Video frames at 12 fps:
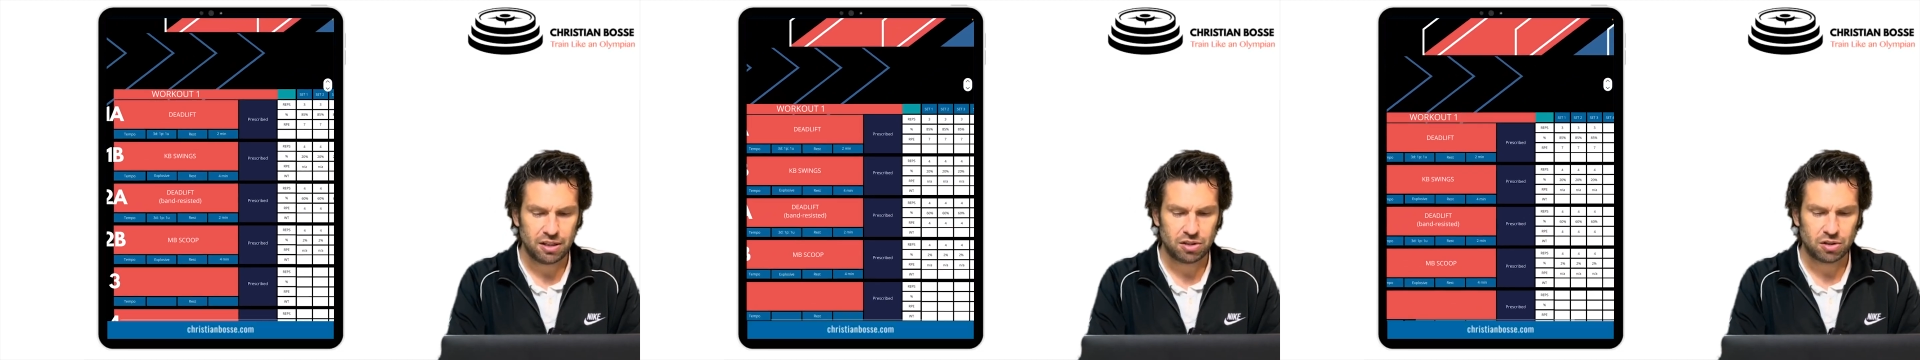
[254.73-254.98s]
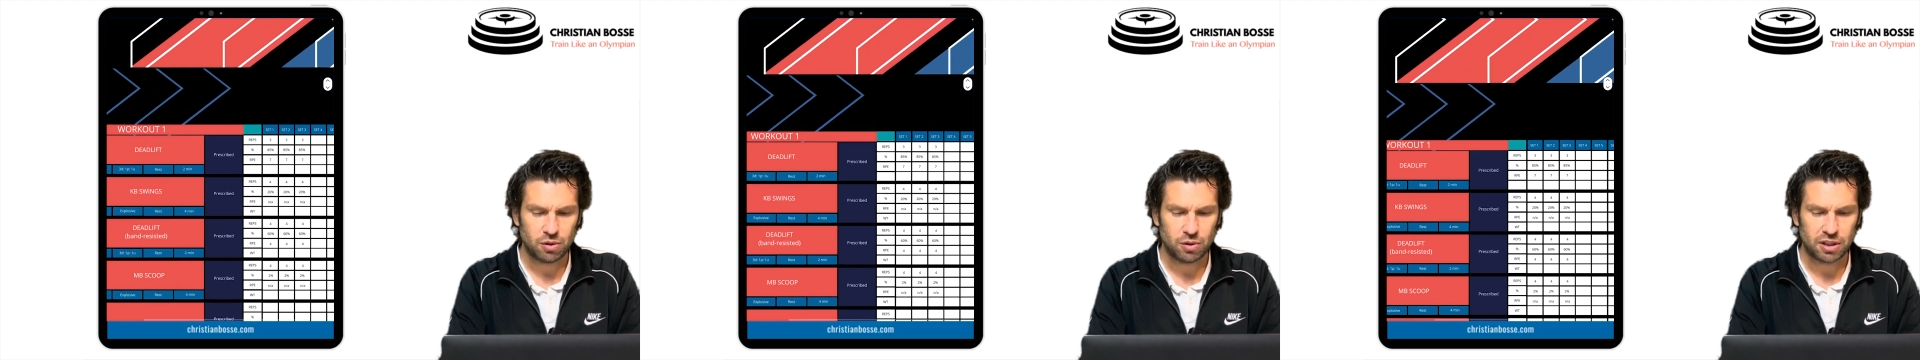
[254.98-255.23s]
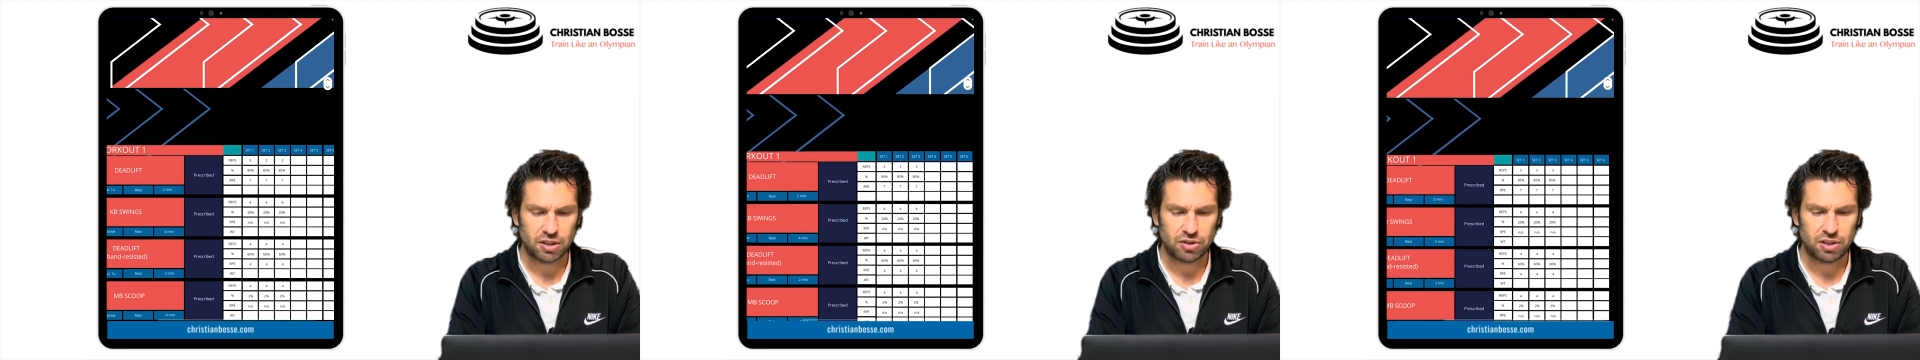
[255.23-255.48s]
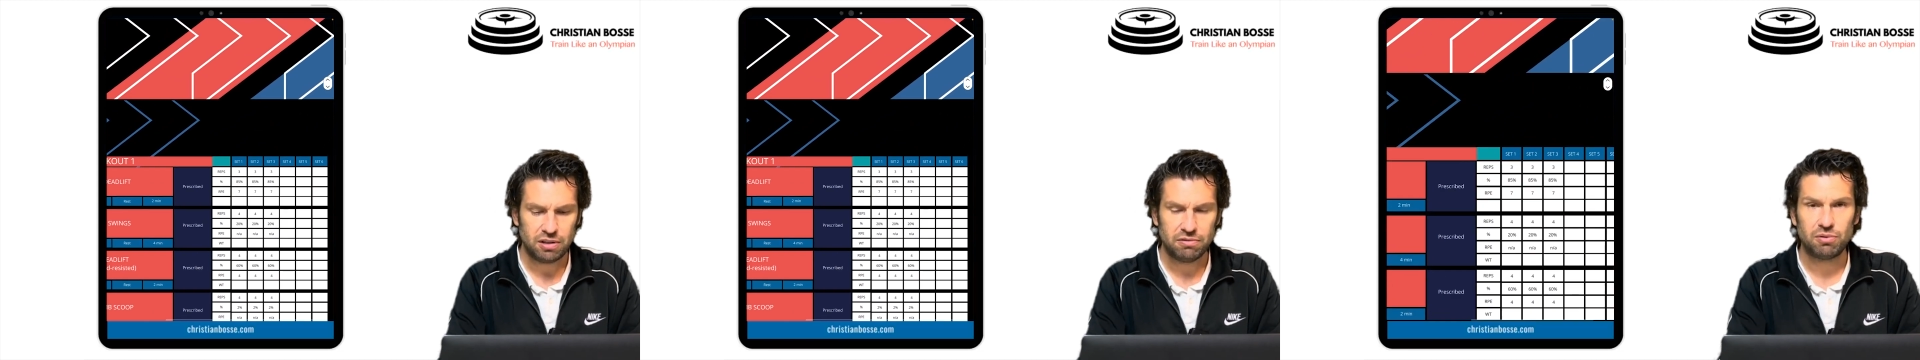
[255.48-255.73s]
so you can
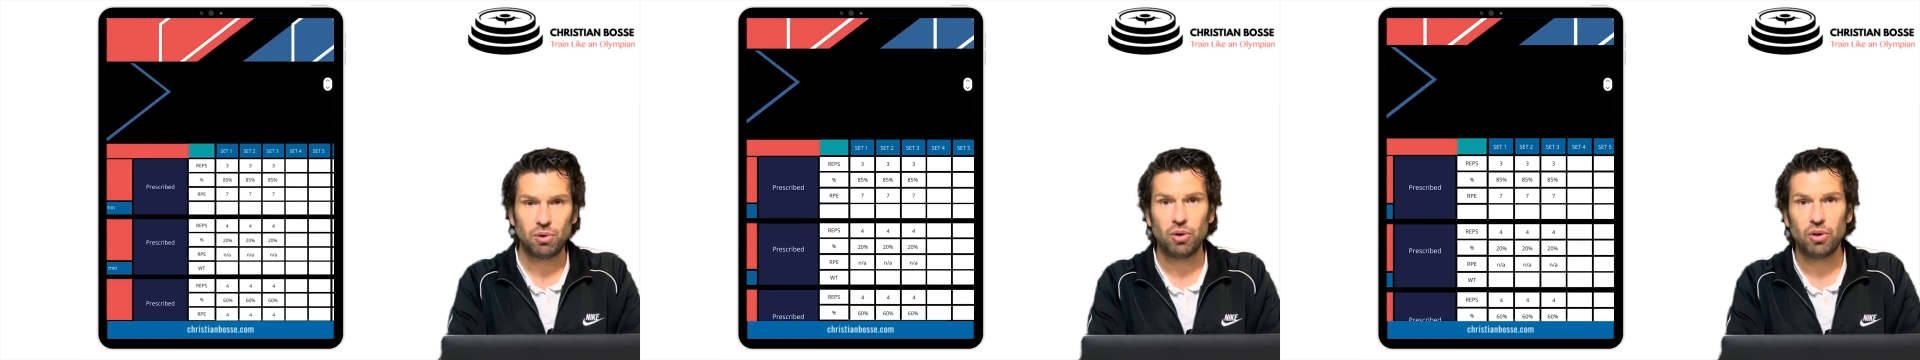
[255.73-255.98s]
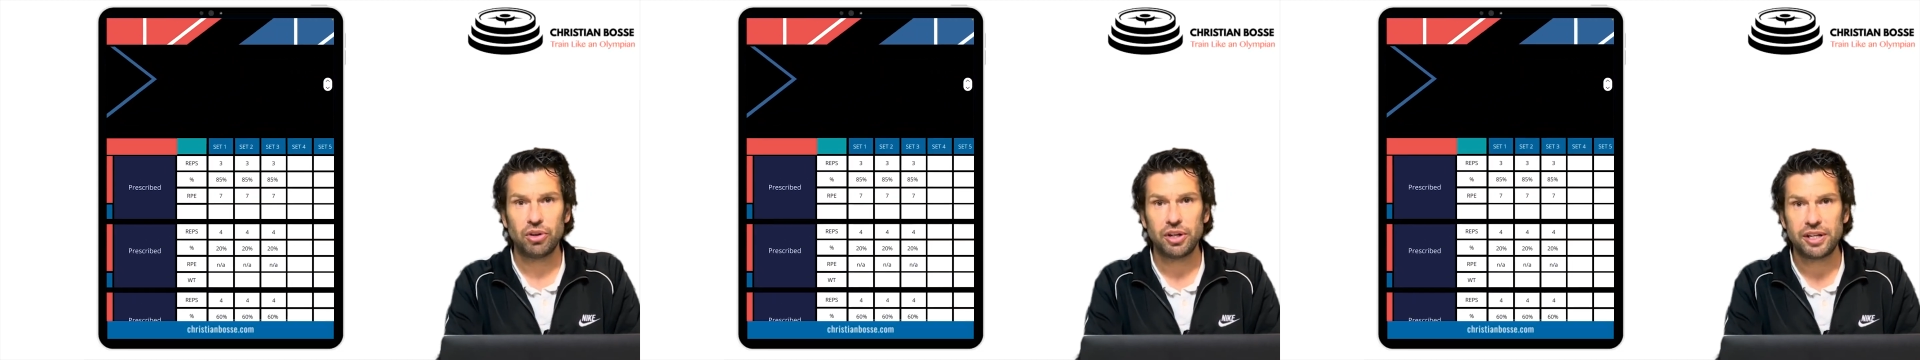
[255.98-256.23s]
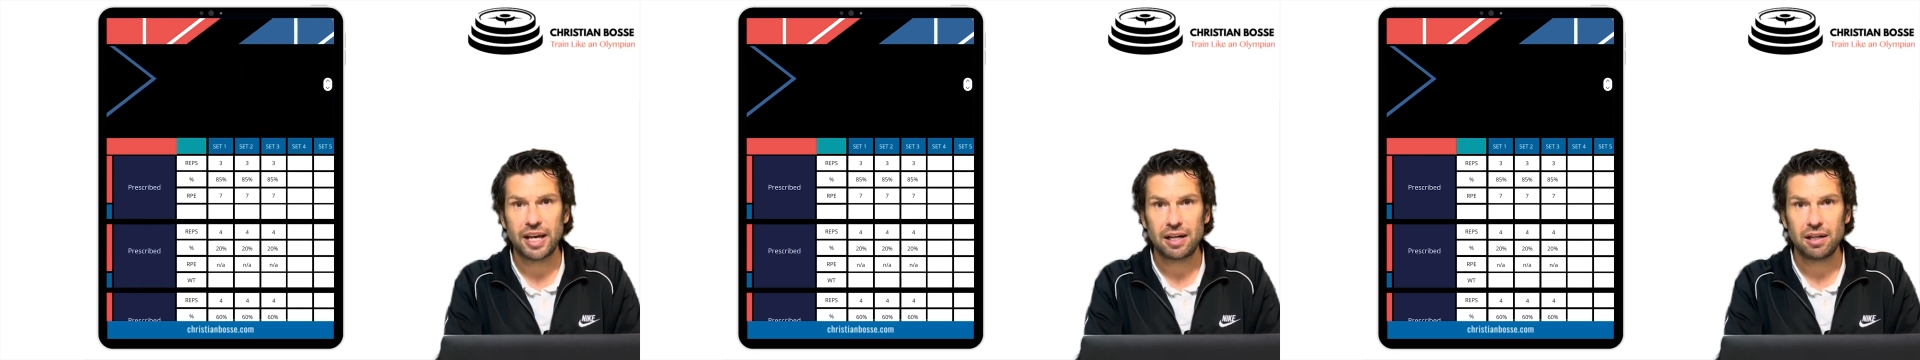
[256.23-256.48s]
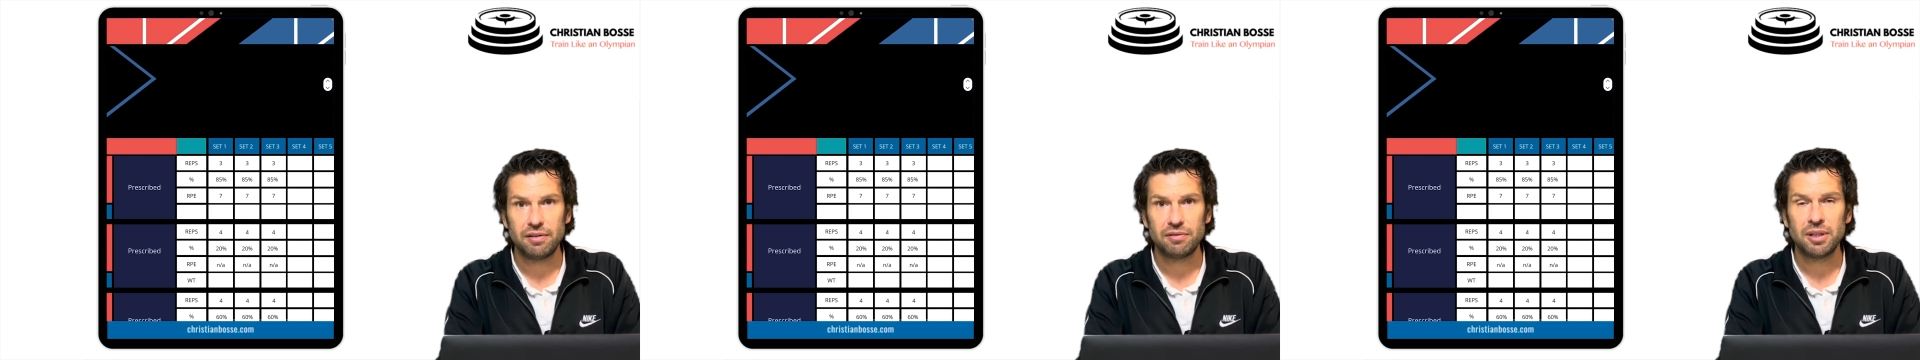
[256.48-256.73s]
see for the
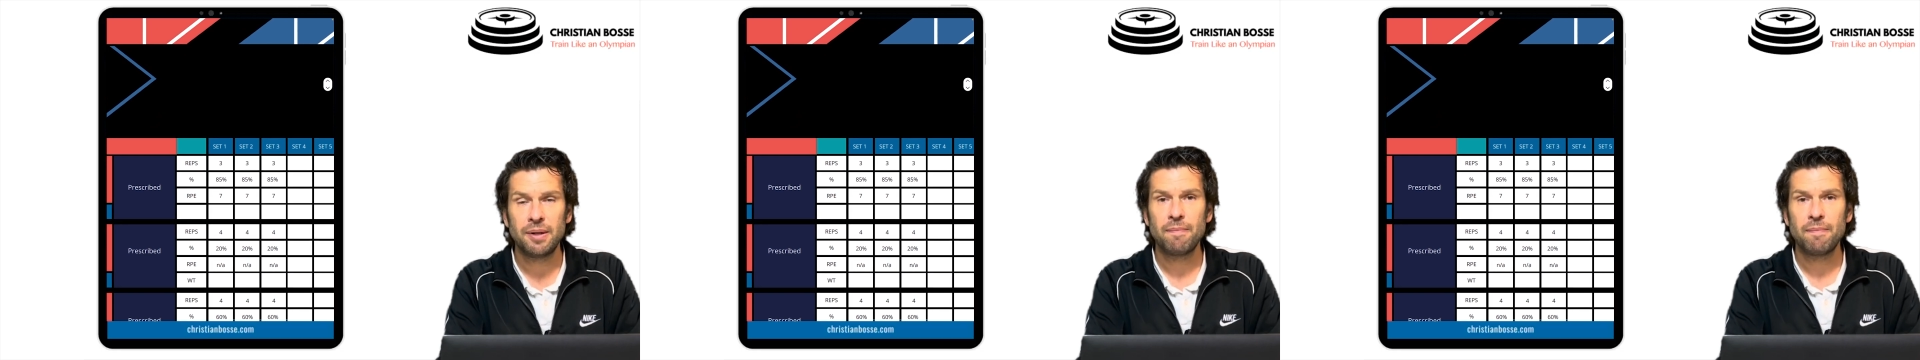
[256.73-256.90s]
deadlift,